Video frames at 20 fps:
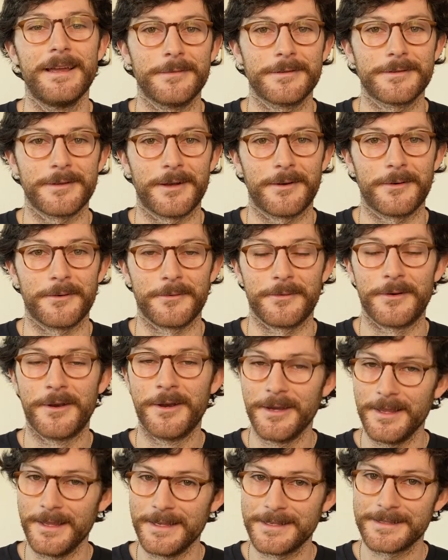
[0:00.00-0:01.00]
So I went
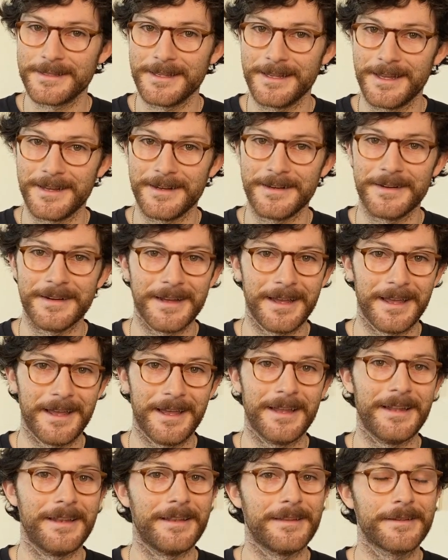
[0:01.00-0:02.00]
really slow,
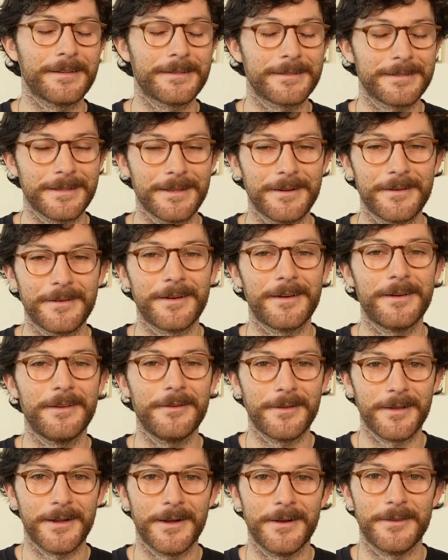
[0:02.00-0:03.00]
and the slower you
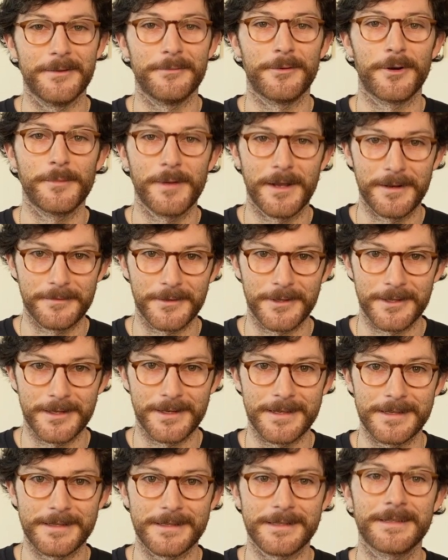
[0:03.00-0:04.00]
go, the more painful it
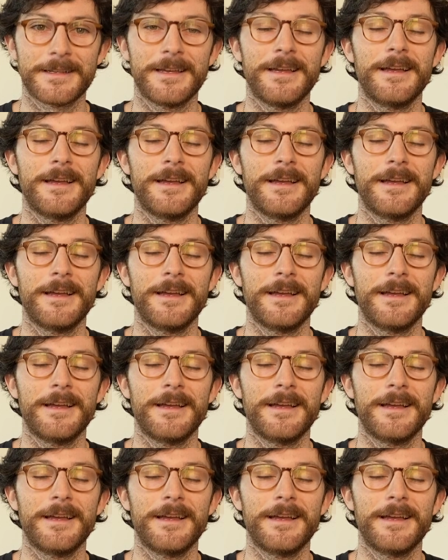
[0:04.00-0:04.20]
is.